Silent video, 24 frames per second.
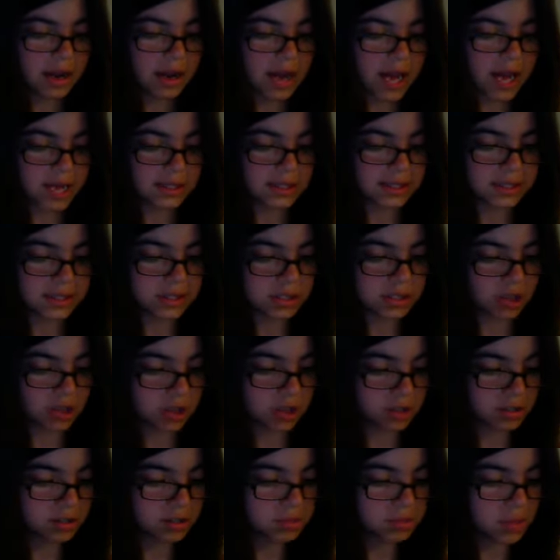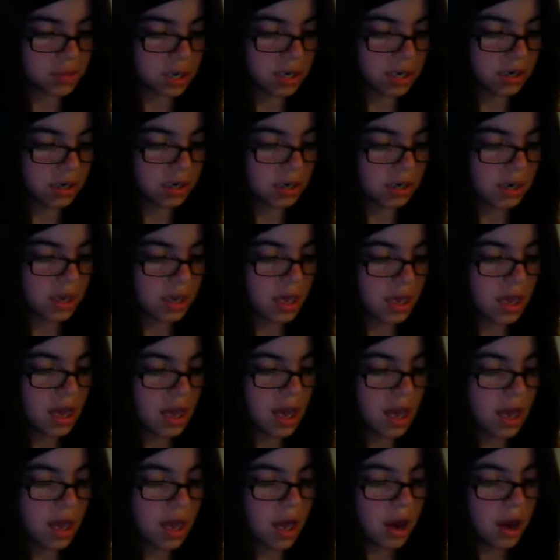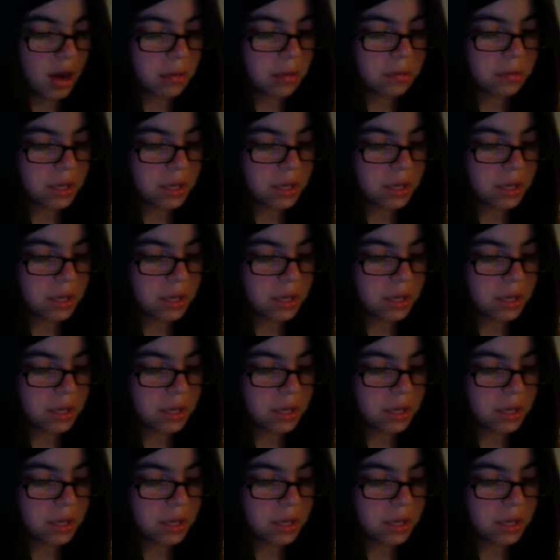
asked the startled man. "Help